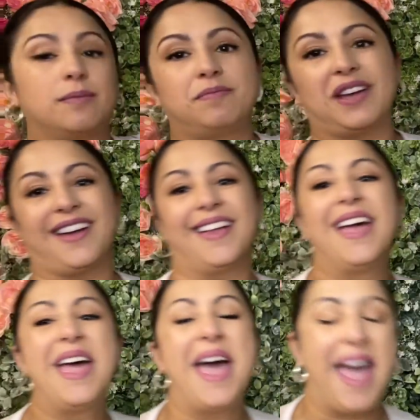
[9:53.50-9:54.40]
a bit.
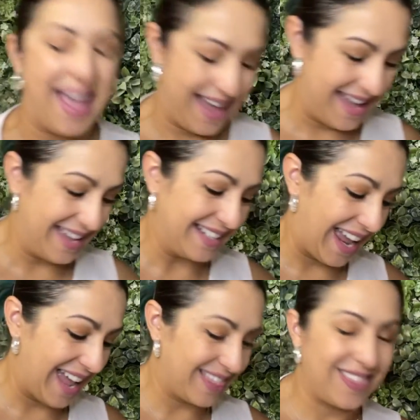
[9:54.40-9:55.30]
And
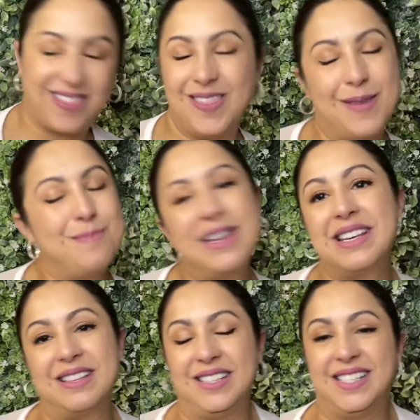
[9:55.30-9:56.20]
I
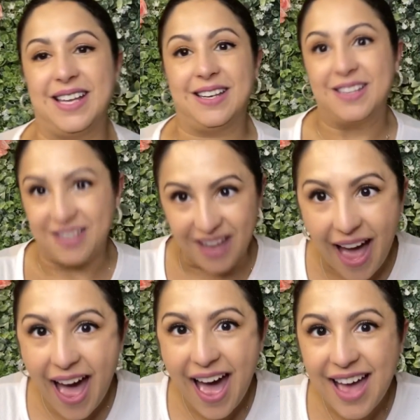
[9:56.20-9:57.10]
immediately said
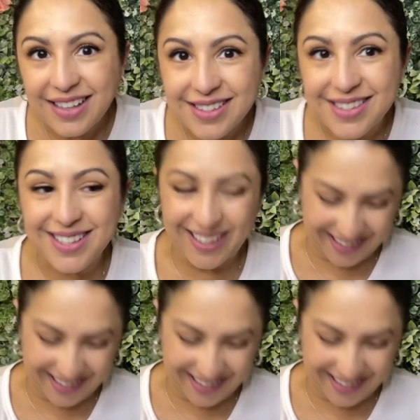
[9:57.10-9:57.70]
yes.